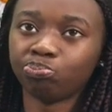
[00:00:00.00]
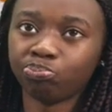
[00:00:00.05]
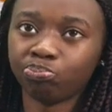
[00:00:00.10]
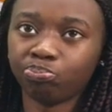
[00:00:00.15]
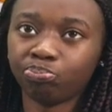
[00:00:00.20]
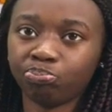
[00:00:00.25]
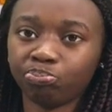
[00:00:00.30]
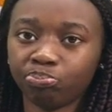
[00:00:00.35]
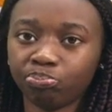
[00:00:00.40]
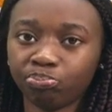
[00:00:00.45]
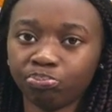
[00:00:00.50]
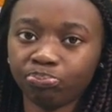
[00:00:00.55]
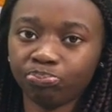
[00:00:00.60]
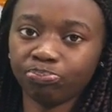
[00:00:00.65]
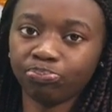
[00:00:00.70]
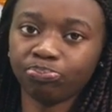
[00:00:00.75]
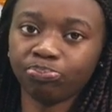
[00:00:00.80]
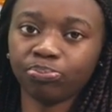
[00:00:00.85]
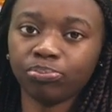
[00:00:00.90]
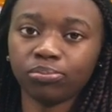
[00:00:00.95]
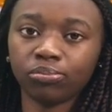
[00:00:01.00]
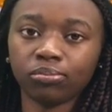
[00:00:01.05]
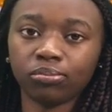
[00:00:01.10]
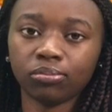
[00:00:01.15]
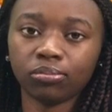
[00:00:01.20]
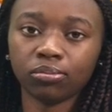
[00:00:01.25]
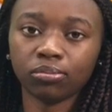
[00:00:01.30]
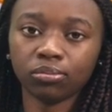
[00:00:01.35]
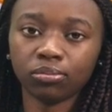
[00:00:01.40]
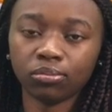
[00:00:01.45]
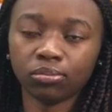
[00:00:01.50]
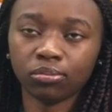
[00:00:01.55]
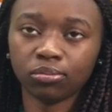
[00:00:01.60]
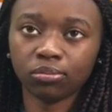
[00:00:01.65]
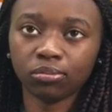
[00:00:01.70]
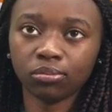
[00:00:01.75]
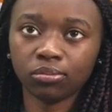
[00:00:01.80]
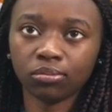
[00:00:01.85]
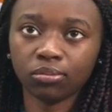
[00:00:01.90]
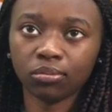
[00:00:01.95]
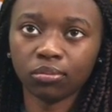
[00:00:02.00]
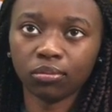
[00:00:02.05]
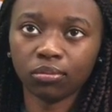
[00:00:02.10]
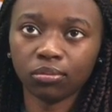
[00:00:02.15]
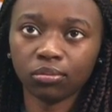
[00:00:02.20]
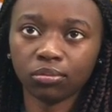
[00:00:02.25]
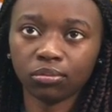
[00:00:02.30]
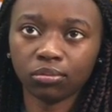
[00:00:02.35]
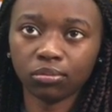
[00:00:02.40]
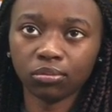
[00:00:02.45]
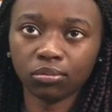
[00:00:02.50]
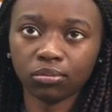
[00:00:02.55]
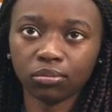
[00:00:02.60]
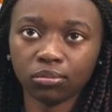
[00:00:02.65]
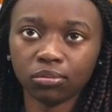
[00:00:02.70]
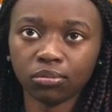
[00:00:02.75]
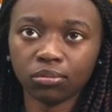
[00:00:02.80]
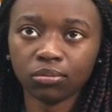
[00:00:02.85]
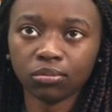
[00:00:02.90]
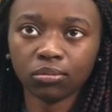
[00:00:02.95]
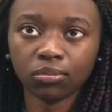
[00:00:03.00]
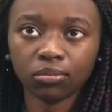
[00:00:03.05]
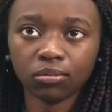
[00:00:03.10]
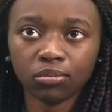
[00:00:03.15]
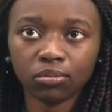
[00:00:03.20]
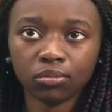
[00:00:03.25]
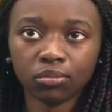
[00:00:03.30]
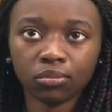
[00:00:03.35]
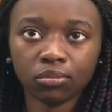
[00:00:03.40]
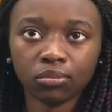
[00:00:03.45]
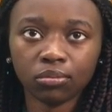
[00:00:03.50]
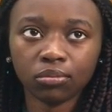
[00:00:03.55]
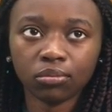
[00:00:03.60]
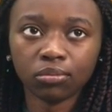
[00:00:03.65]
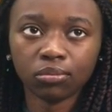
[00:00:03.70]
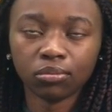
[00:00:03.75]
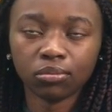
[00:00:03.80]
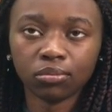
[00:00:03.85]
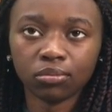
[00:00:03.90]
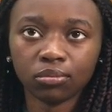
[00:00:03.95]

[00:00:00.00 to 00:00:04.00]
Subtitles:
[no speech]